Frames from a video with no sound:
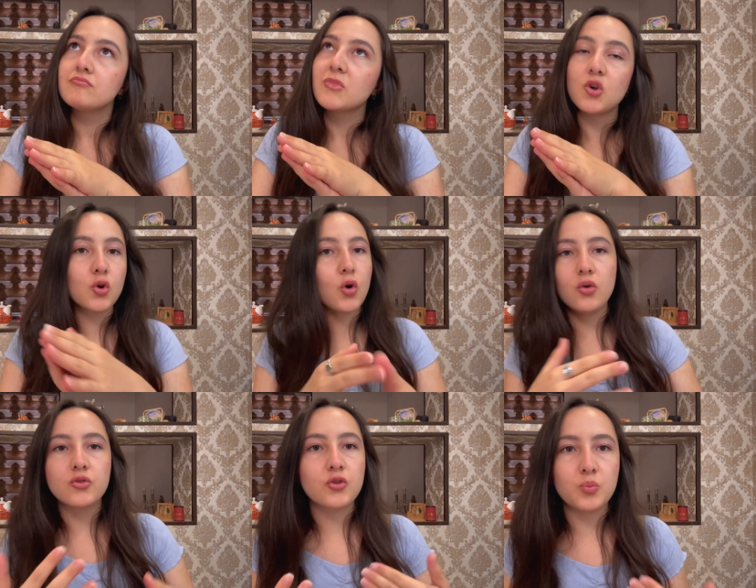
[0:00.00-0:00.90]
you're
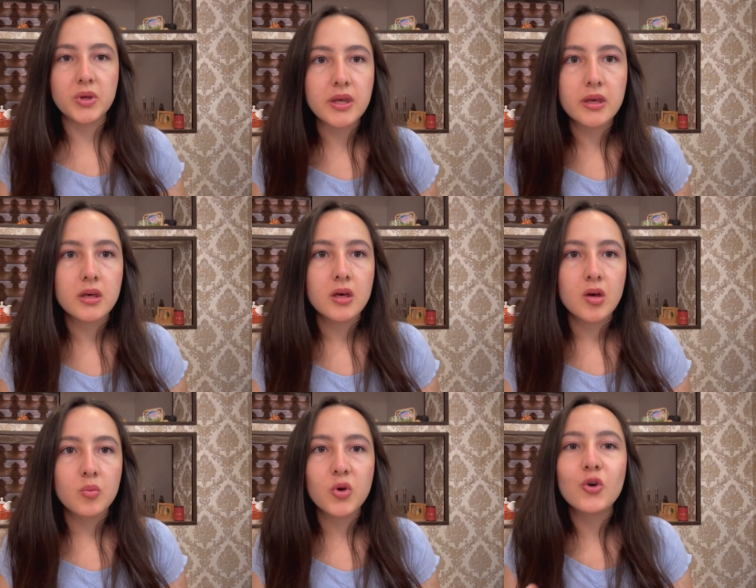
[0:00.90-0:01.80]
going to be,
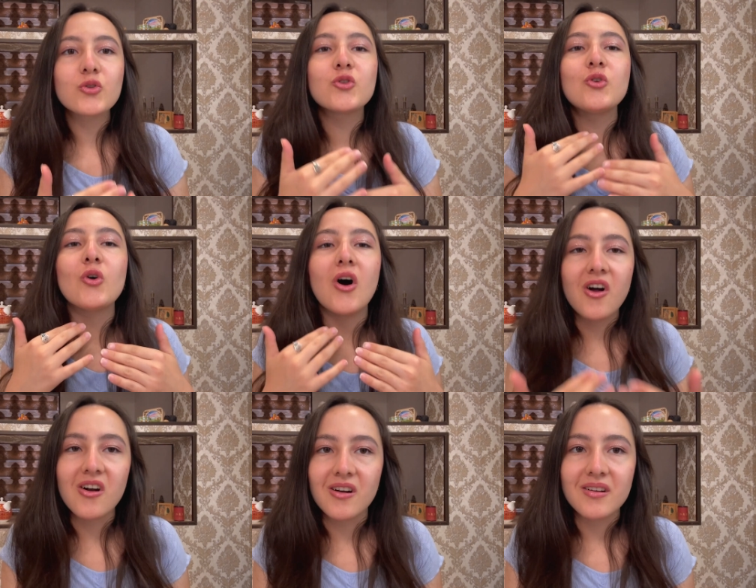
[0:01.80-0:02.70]
because you
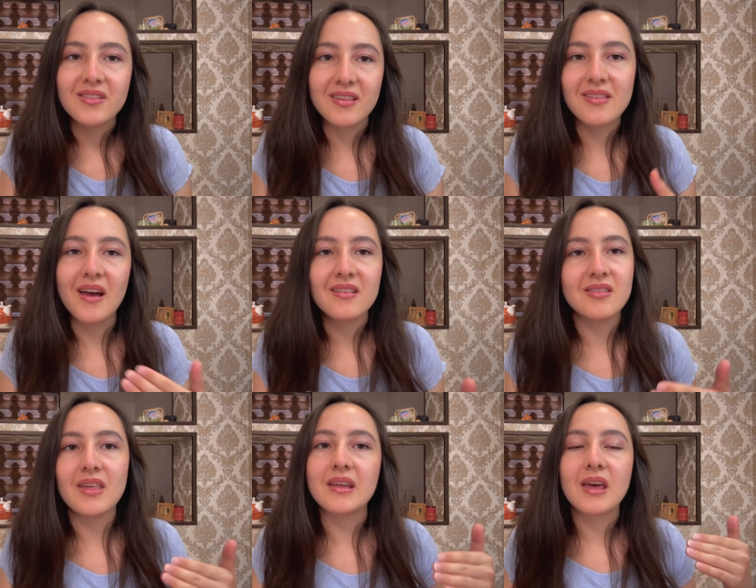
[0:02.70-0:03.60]
are deciding
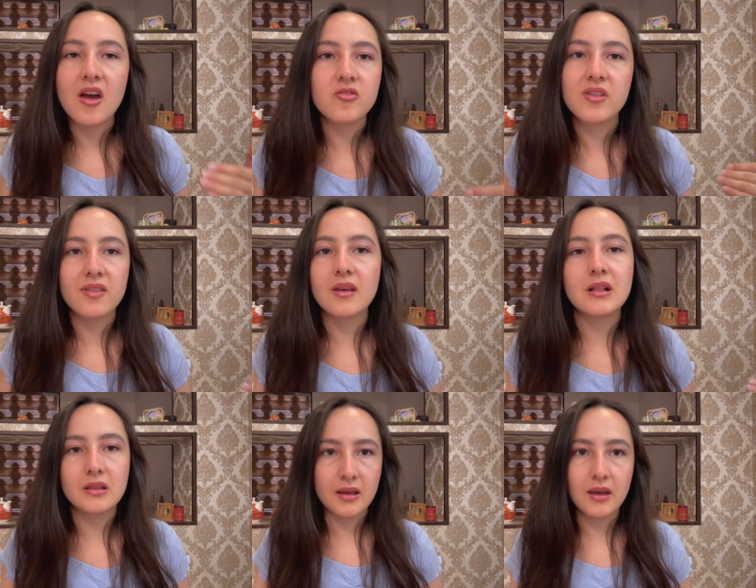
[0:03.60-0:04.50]
that every
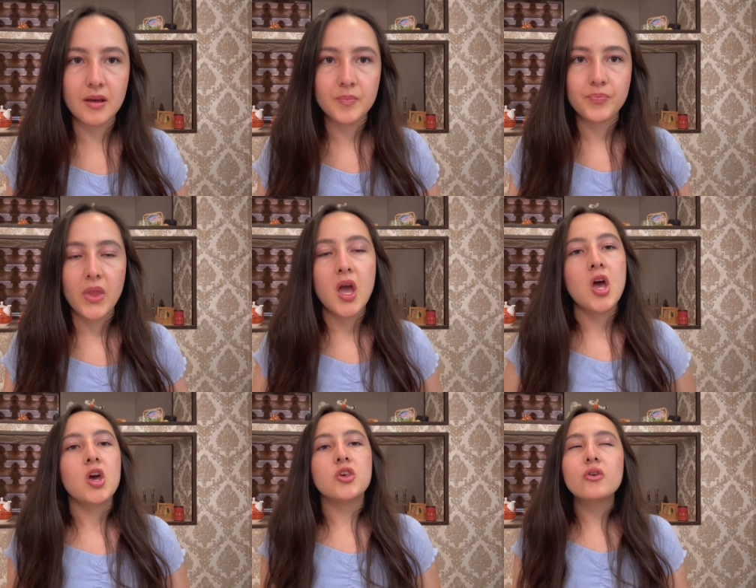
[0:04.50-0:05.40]
single day.
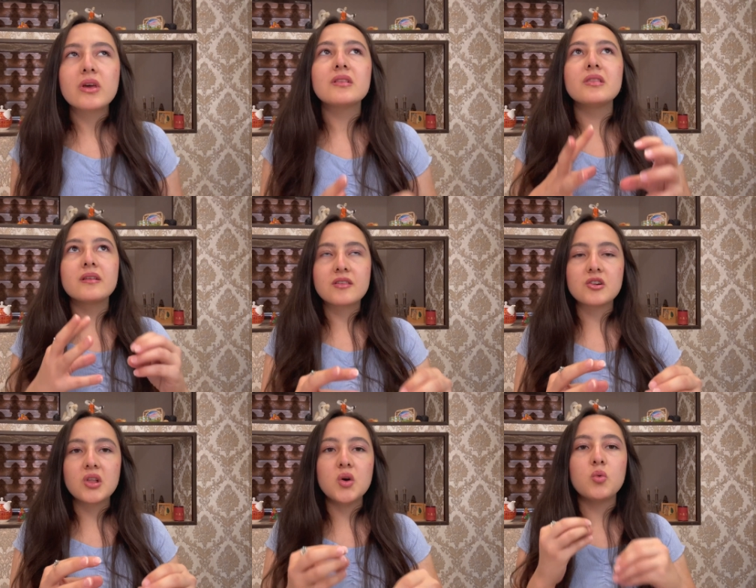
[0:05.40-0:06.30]
You can
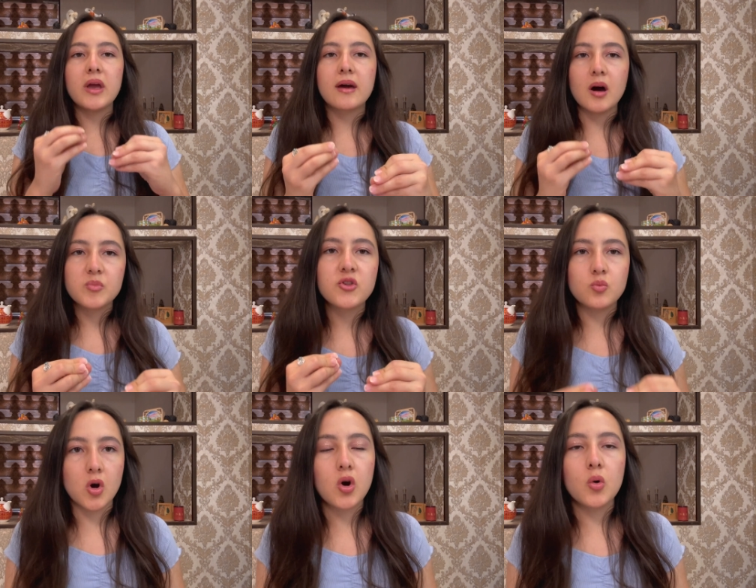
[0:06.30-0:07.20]
literally wake up
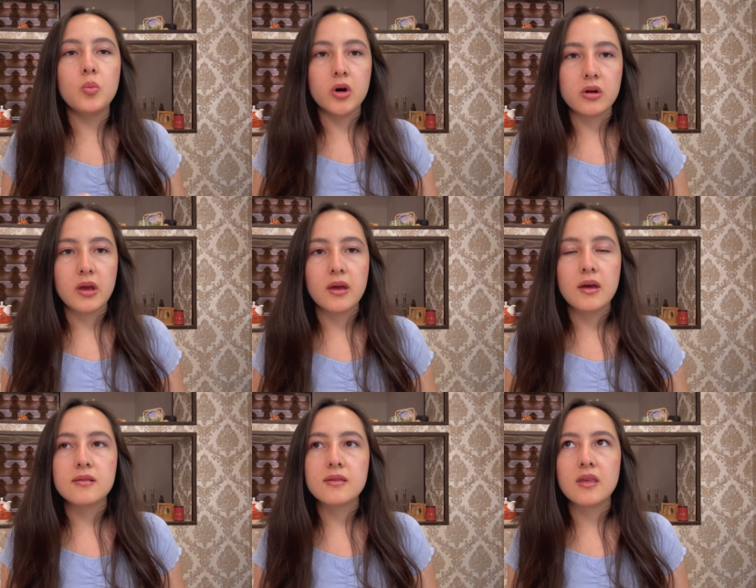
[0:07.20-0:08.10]
tomorrow morning
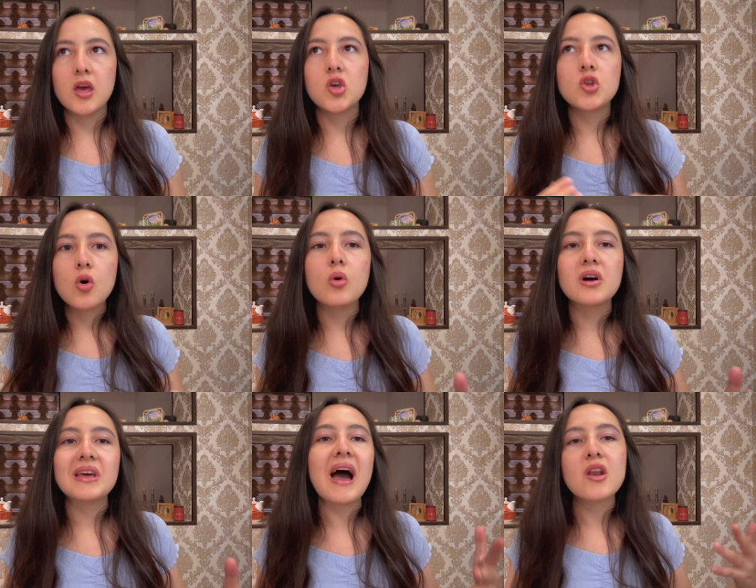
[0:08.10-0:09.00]
and say, you know
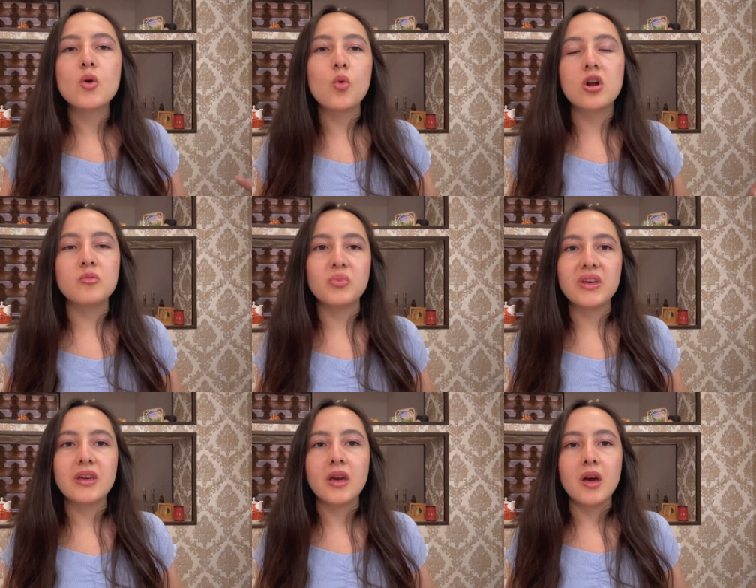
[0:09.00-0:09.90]
what, I don't want to
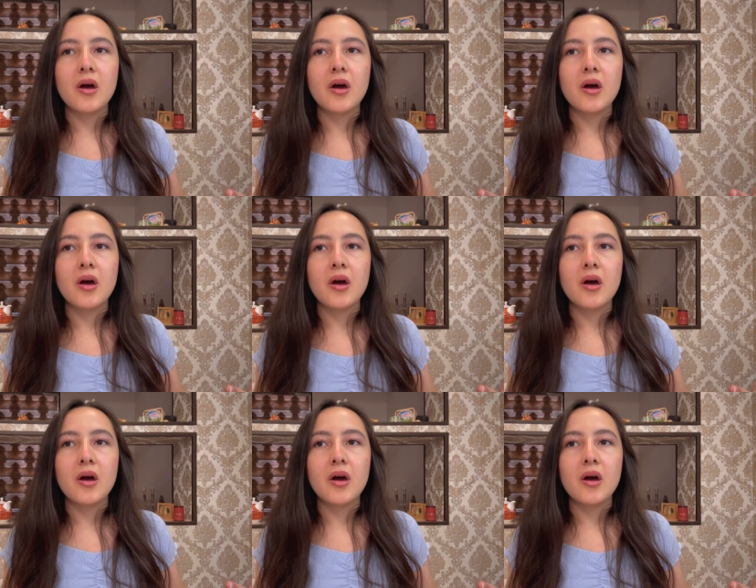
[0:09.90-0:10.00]
be